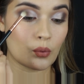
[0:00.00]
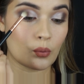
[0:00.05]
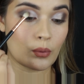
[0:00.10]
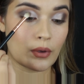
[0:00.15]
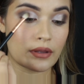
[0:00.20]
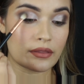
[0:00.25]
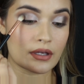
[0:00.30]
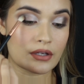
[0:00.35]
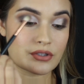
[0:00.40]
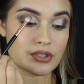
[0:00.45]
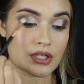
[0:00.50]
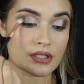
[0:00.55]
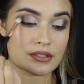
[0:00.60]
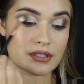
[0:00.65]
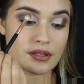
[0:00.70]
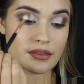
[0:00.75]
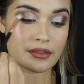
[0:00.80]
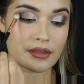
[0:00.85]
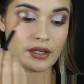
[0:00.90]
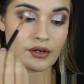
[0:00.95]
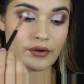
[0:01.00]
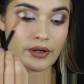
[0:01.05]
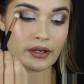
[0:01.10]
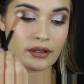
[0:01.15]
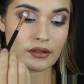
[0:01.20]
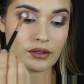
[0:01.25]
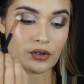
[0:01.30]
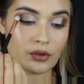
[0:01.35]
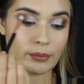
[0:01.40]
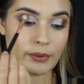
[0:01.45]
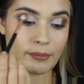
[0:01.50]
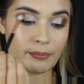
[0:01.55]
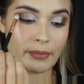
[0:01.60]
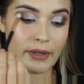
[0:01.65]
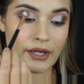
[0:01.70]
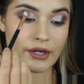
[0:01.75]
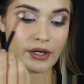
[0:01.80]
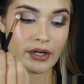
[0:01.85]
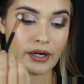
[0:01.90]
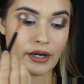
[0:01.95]
with Just a Theory a little bit
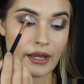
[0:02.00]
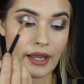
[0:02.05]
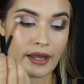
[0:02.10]
better